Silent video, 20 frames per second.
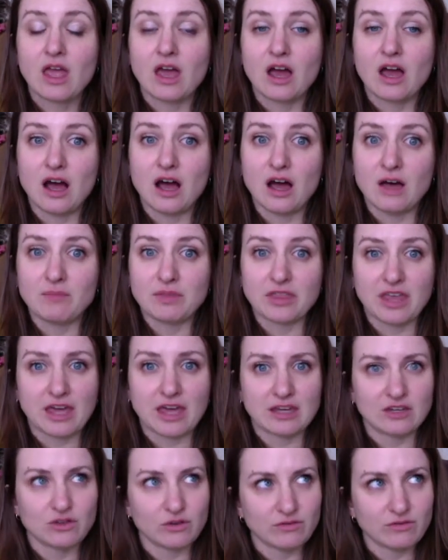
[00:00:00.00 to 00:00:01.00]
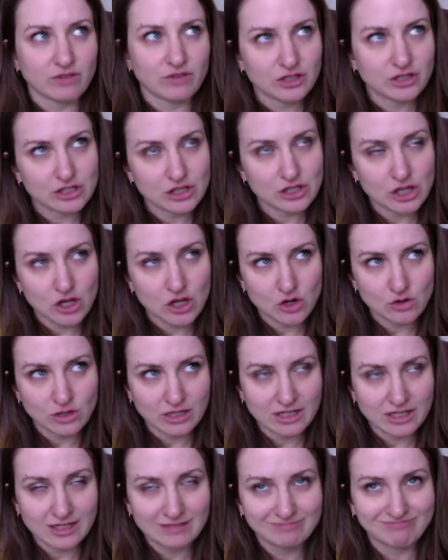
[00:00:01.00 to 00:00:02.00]
but they had to do it very
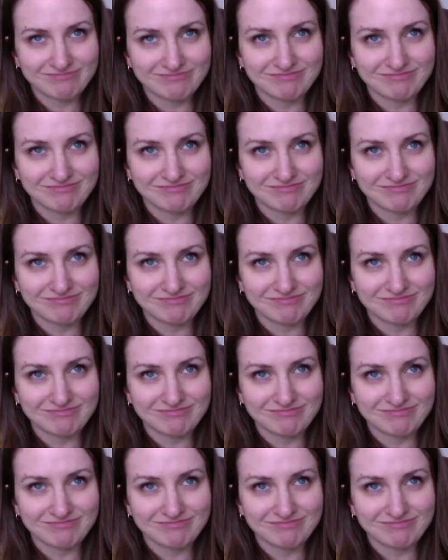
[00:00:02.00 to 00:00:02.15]
slowly,